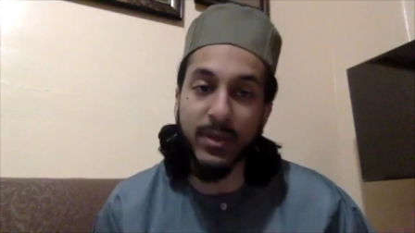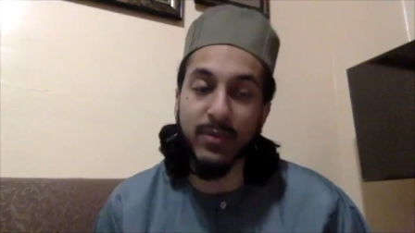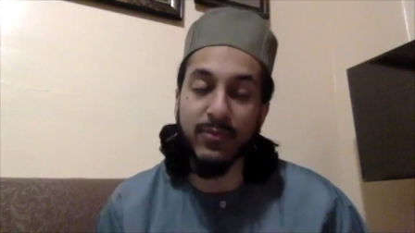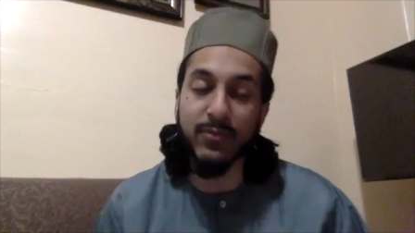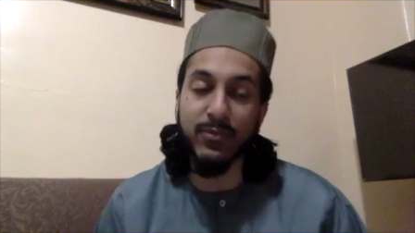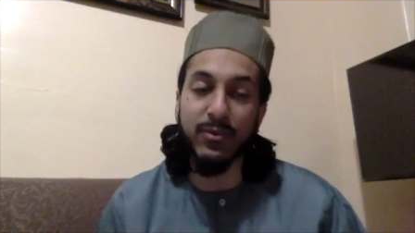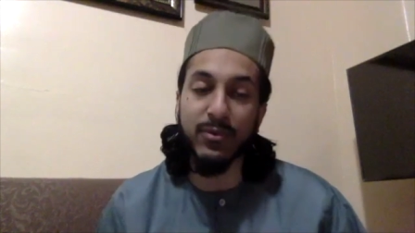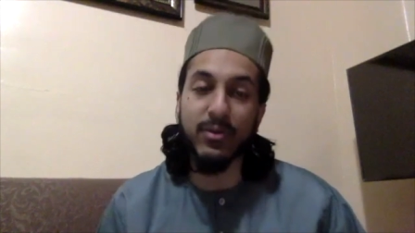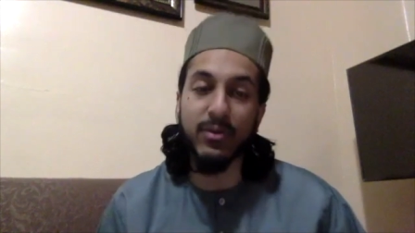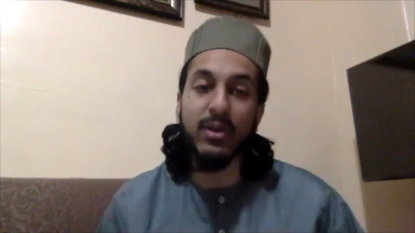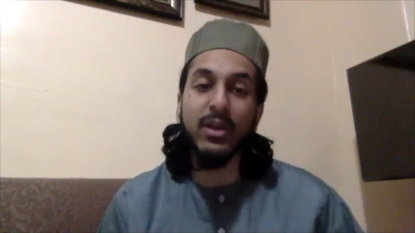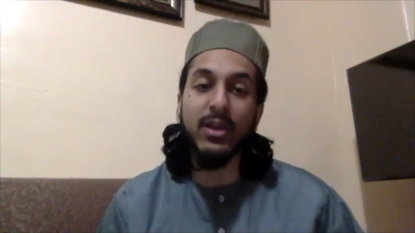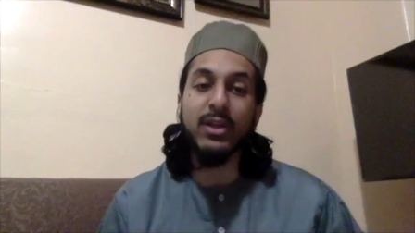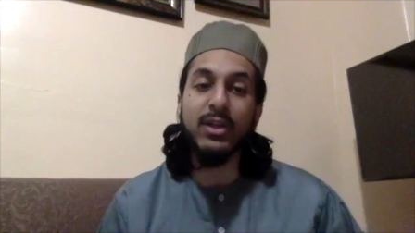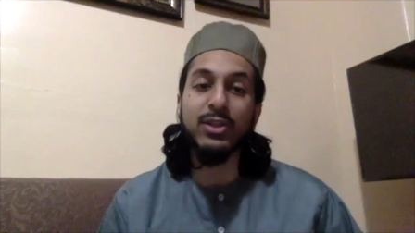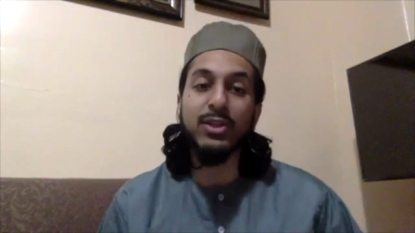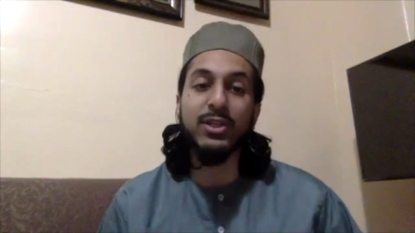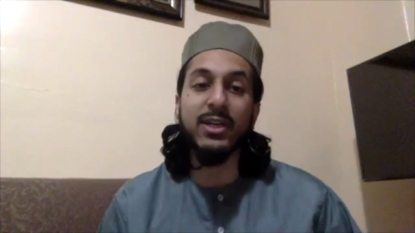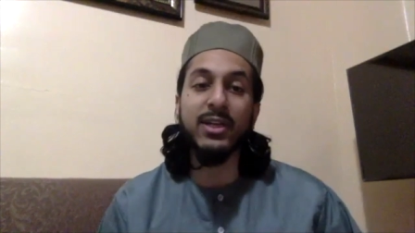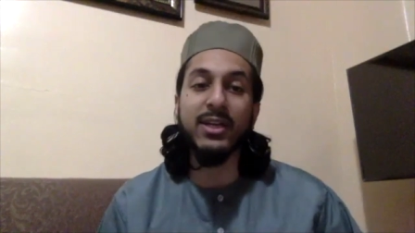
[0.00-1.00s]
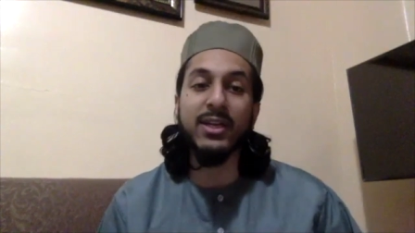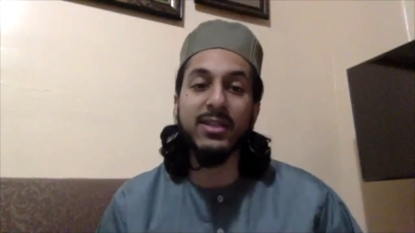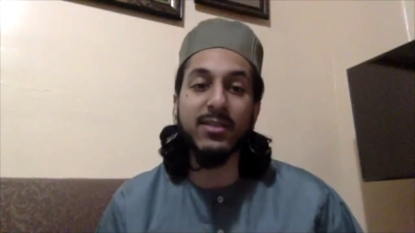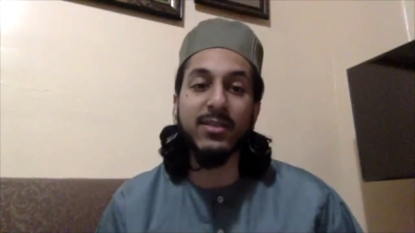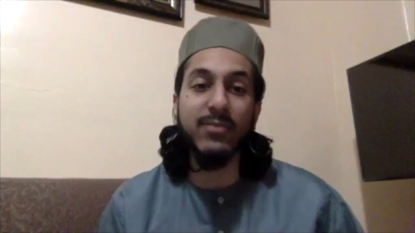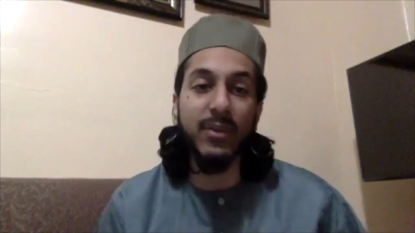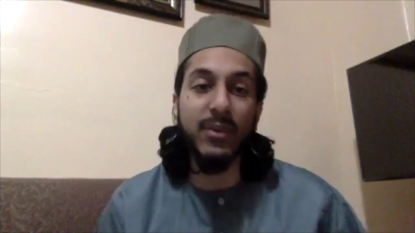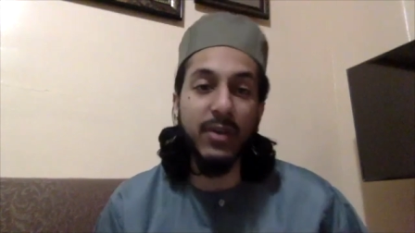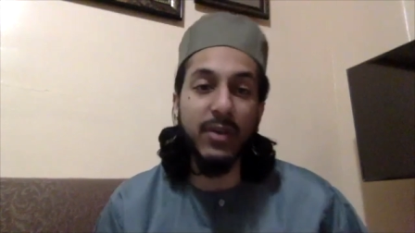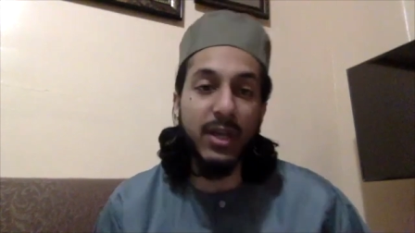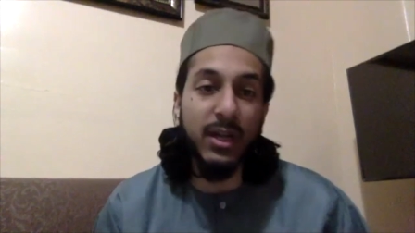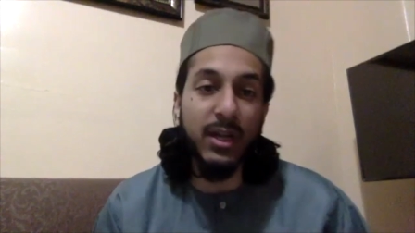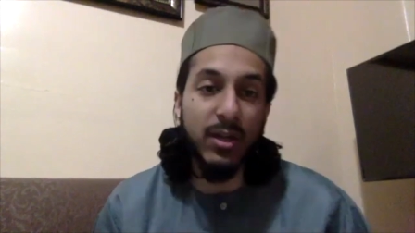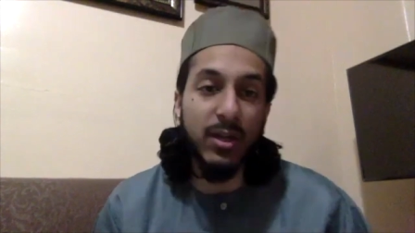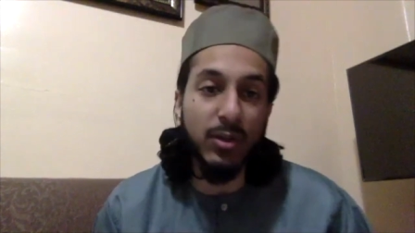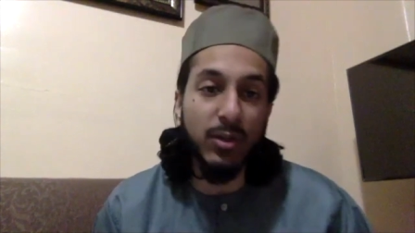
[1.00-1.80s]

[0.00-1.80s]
for she is a very